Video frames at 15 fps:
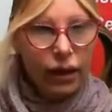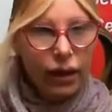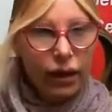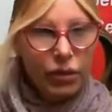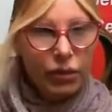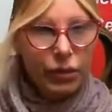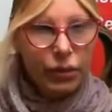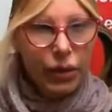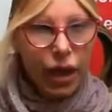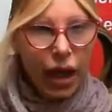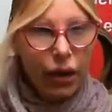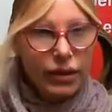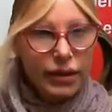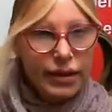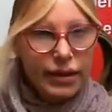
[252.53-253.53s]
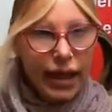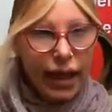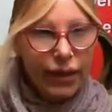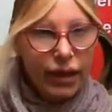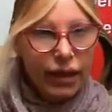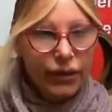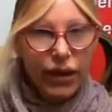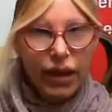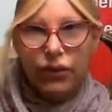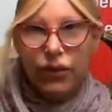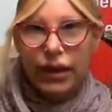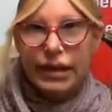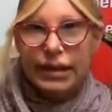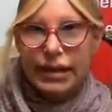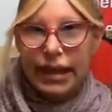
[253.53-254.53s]
I would say that if
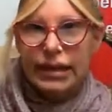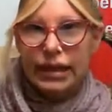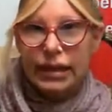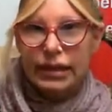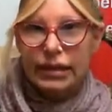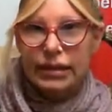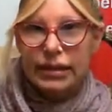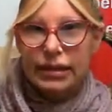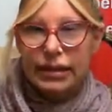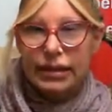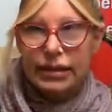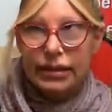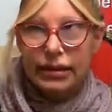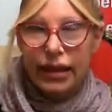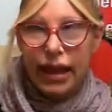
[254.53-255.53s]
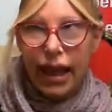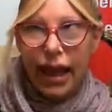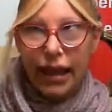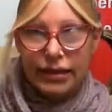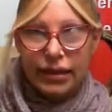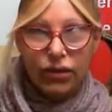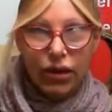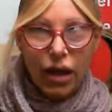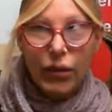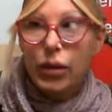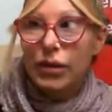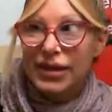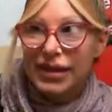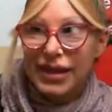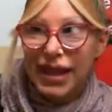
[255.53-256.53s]
every sentence has a
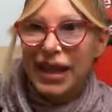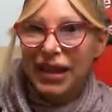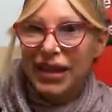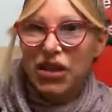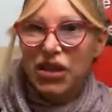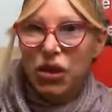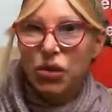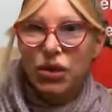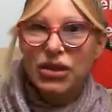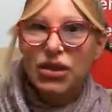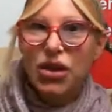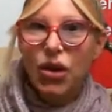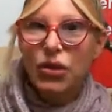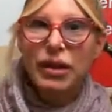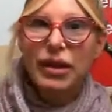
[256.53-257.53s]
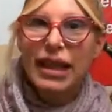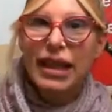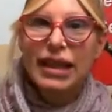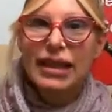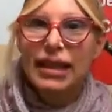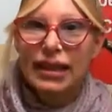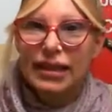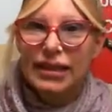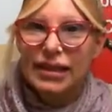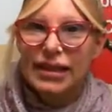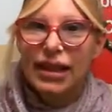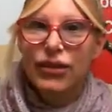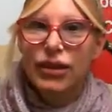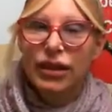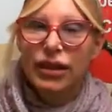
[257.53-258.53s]
grammar mistake, then you would not be getting a
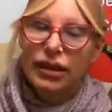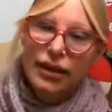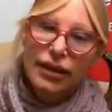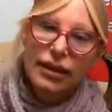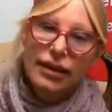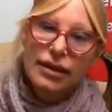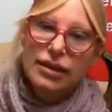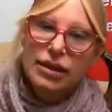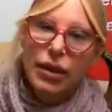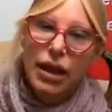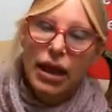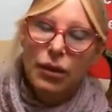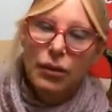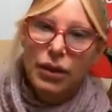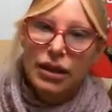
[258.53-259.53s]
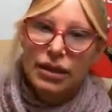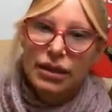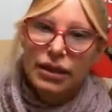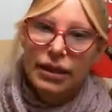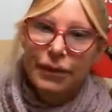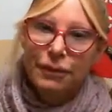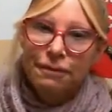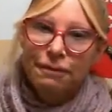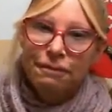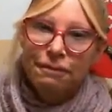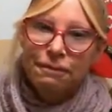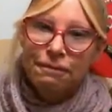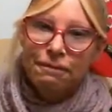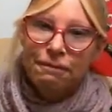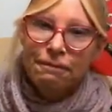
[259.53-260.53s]
7 in this department.
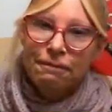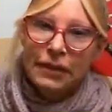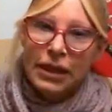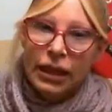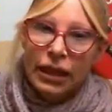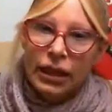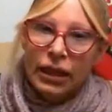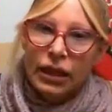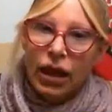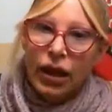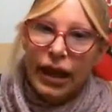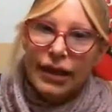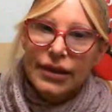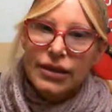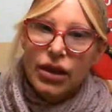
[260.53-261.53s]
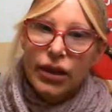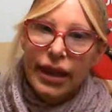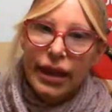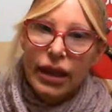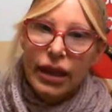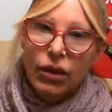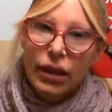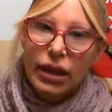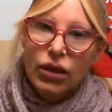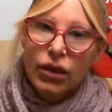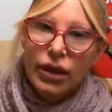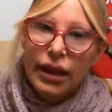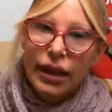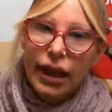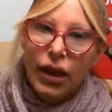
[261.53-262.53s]
Okay, so here we're
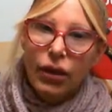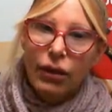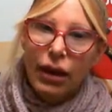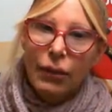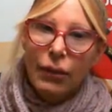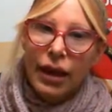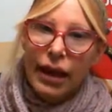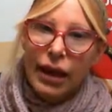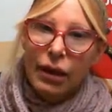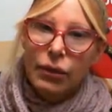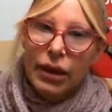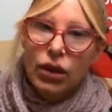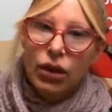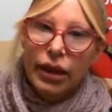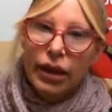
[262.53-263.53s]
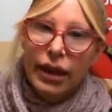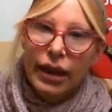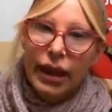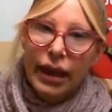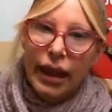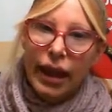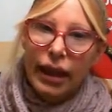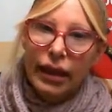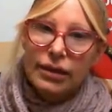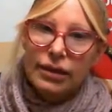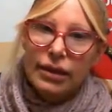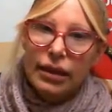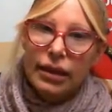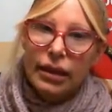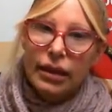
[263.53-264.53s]
looking at grammar and we're looking
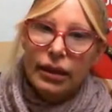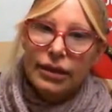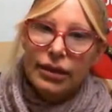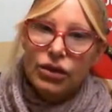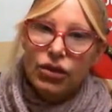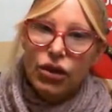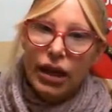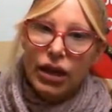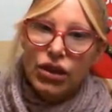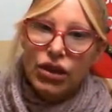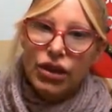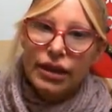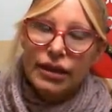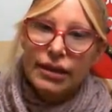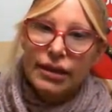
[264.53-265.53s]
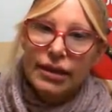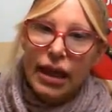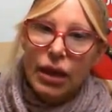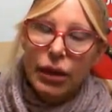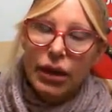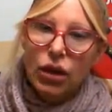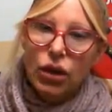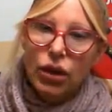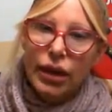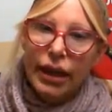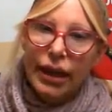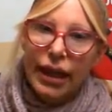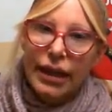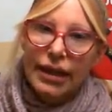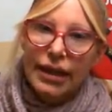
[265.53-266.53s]
at structures and we're
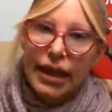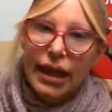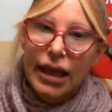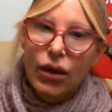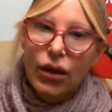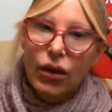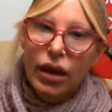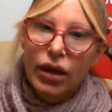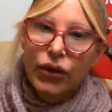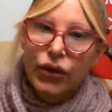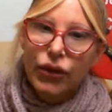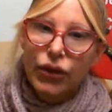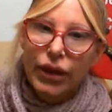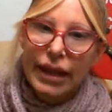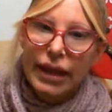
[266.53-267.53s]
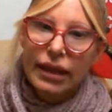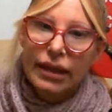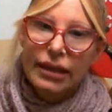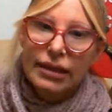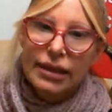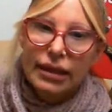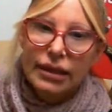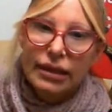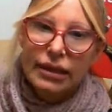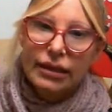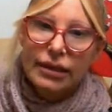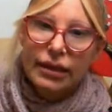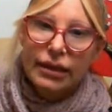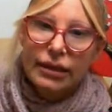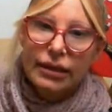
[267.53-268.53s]
looking at error-free
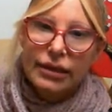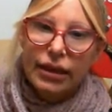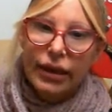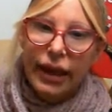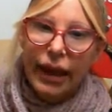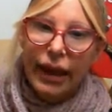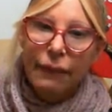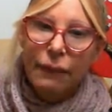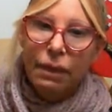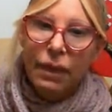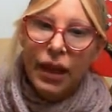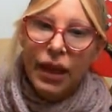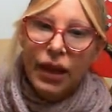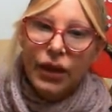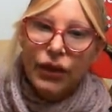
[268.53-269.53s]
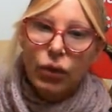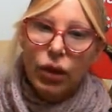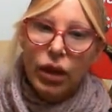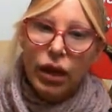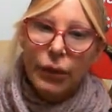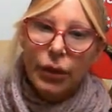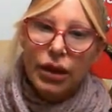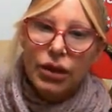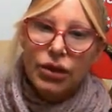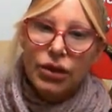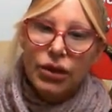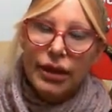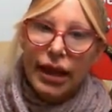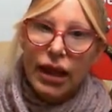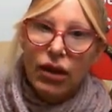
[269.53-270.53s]
sentences. Okay, so what I'm going
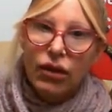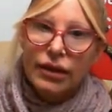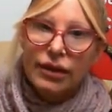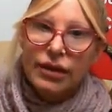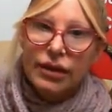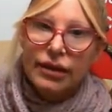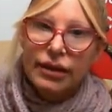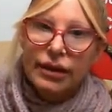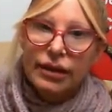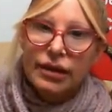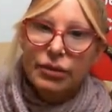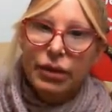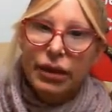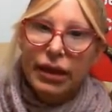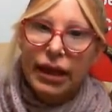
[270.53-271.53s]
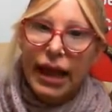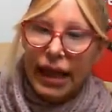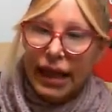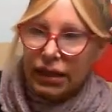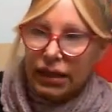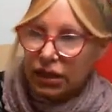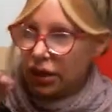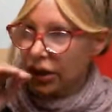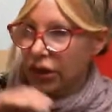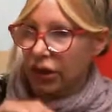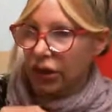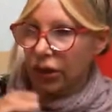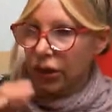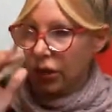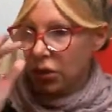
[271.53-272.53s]
to do now is just explain to
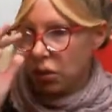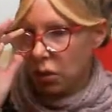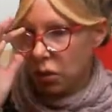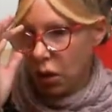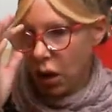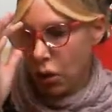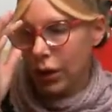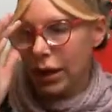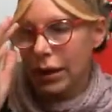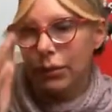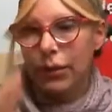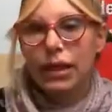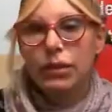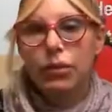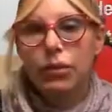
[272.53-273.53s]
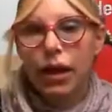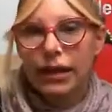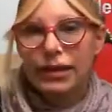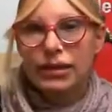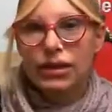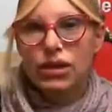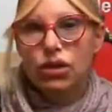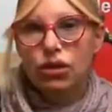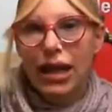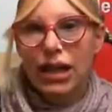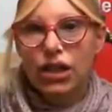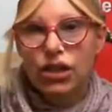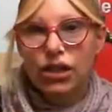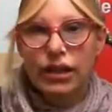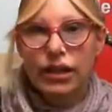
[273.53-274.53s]
you what we mean by
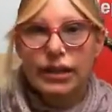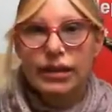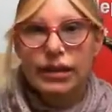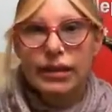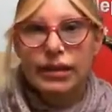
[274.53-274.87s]
structures.